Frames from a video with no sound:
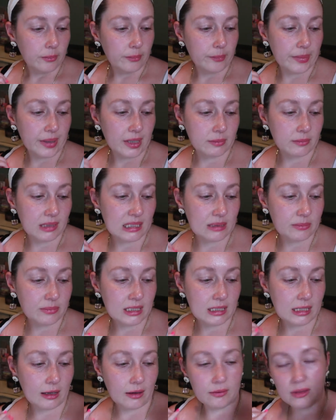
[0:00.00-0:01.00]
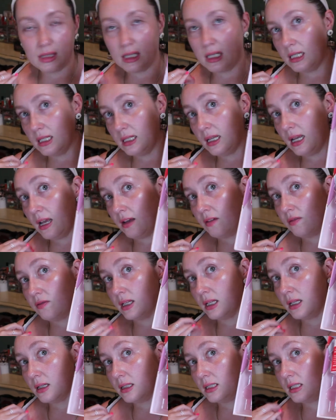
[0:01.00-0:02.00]
But maybe now that I have
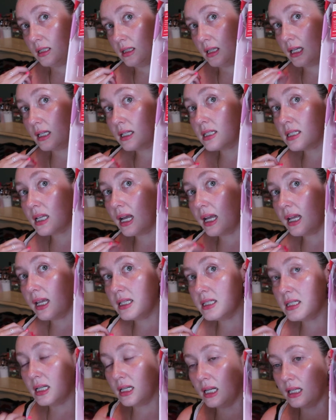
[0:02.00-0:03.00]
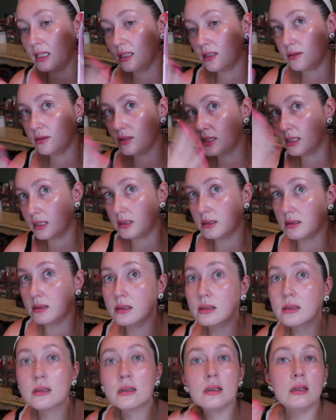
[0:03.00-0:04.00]
like a deluxe size and I use it,
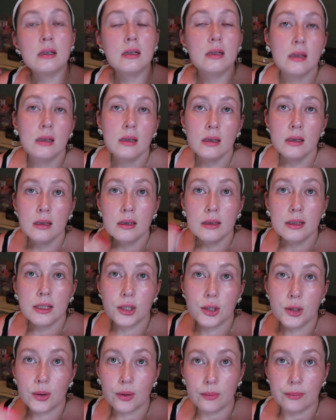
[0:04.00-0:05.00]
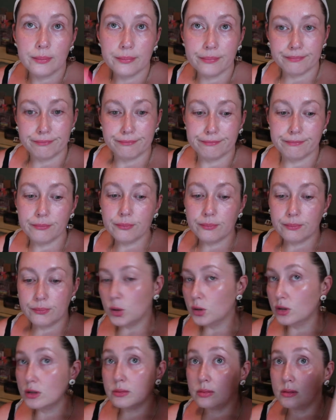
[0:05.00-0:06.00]
you know,
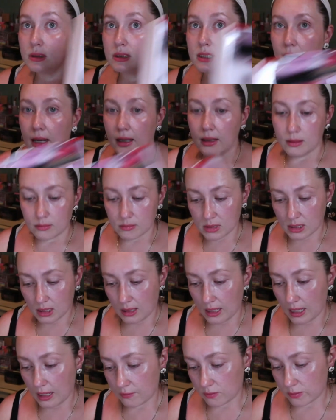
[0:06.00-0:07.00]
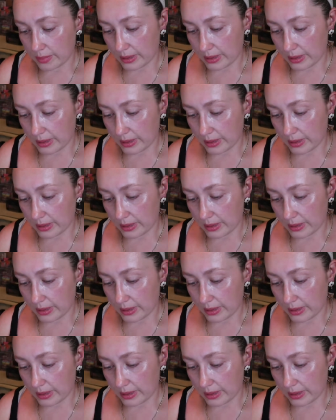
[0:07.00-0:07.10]
multiple times, I'll have a